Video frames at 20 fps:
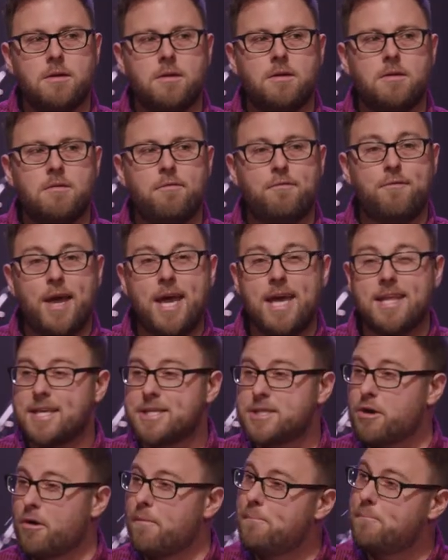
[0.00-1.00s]
Faith
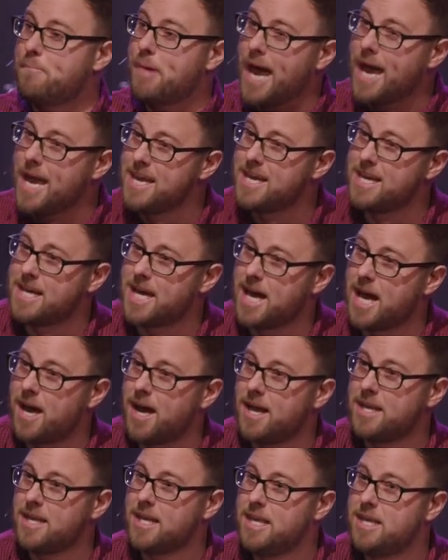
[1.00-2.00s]
is obeying
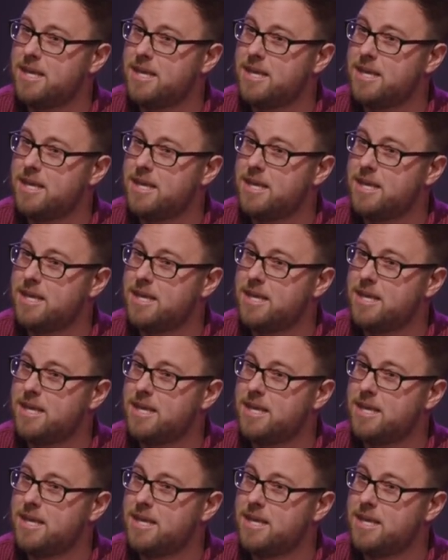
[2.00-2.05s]
God